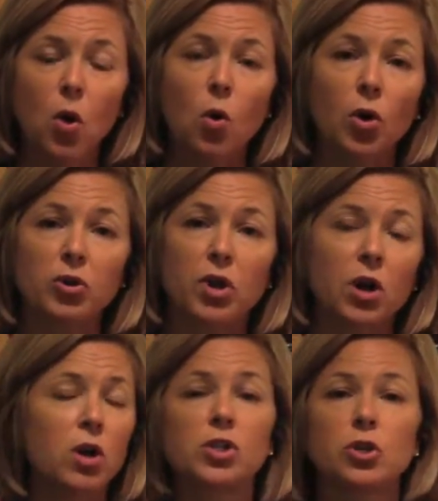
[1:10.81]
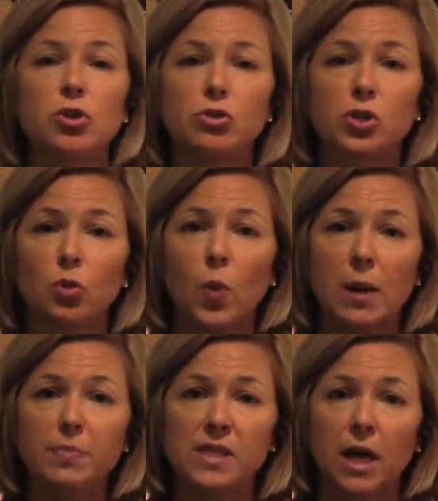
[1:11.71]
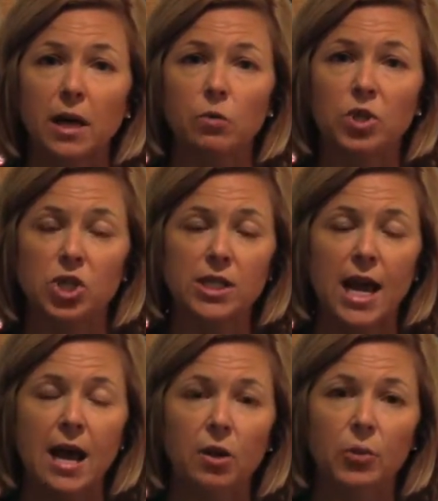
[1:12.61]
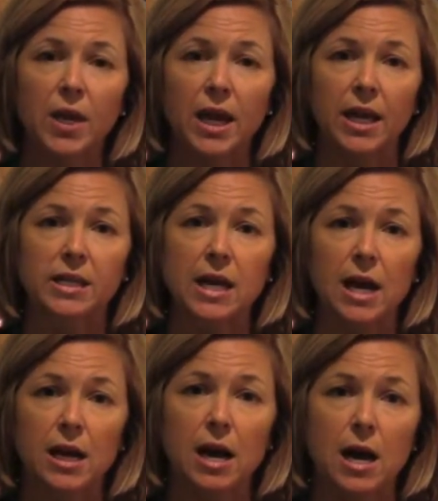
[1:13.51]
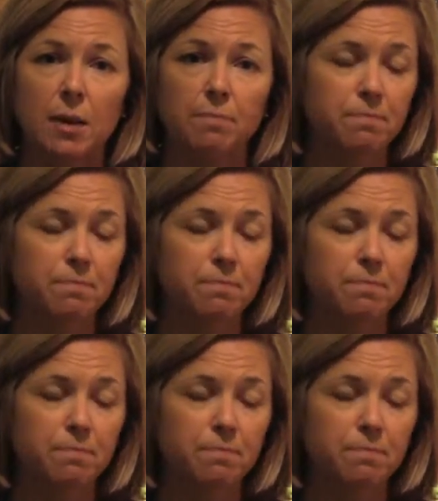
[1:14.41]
or you can also use their website, which is calorieking.com.